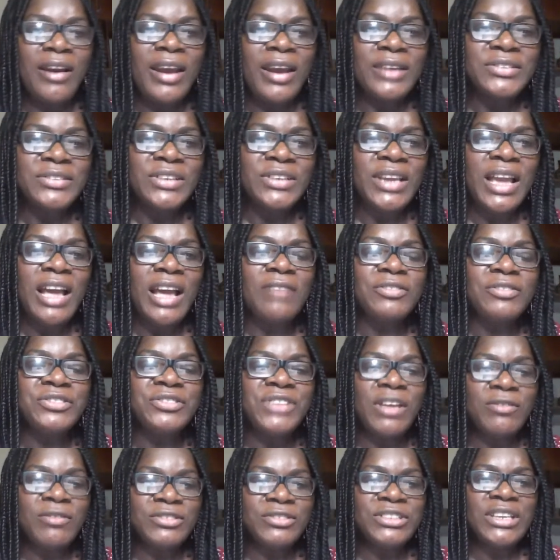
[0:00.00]
so you have
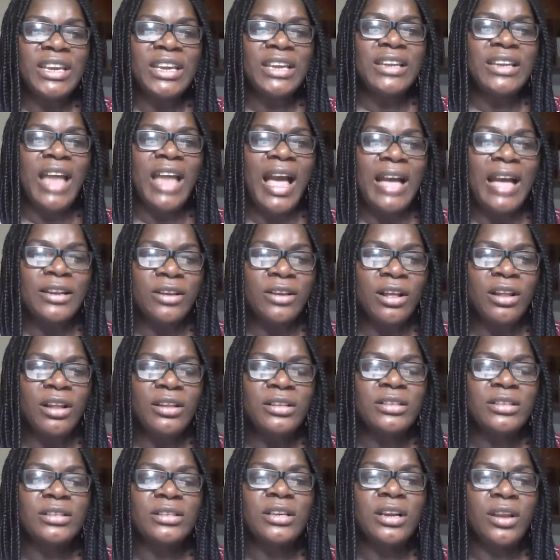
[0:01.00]
78
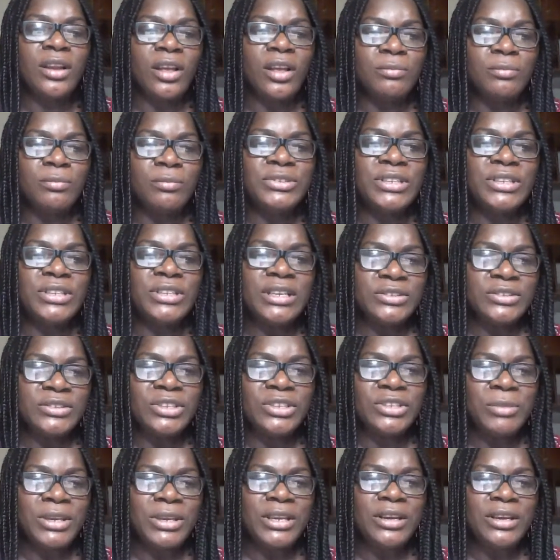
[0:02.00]
adult clubs in
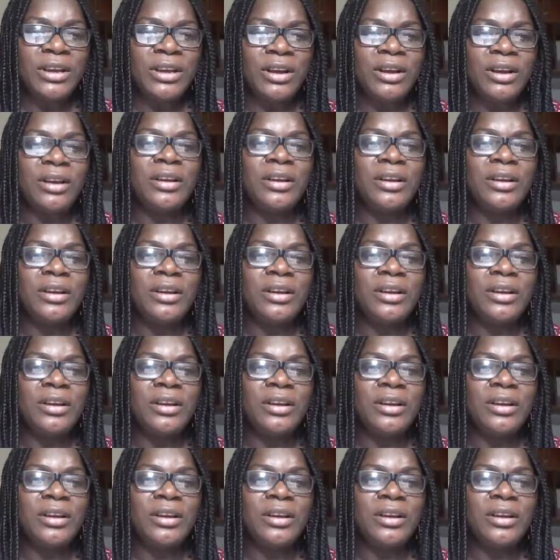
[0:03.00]
Jamaica.